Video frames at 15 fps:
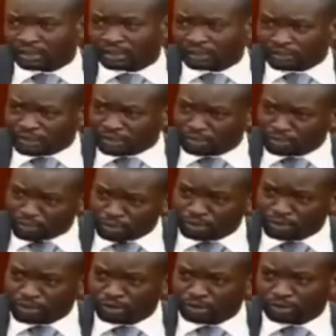given the
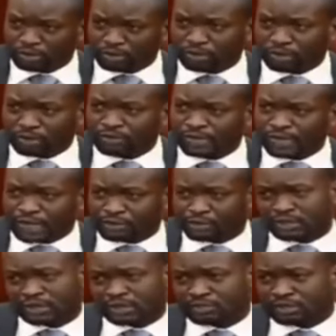mood of the
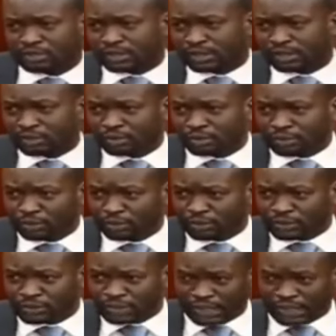House and especially on the minority